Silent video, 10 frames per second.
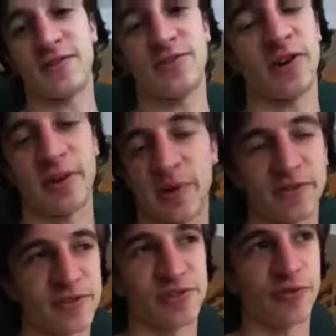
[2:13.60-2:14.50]
Talking about
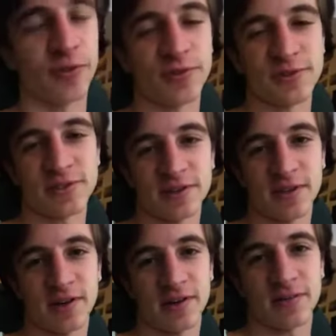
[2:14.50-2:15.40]
the scrolls,
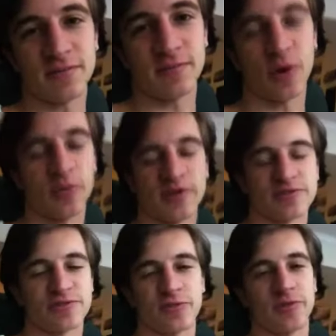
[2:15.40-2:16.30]
opening the
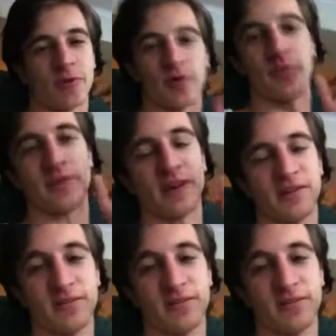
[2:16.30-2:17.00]
scroll, but don't worry about that.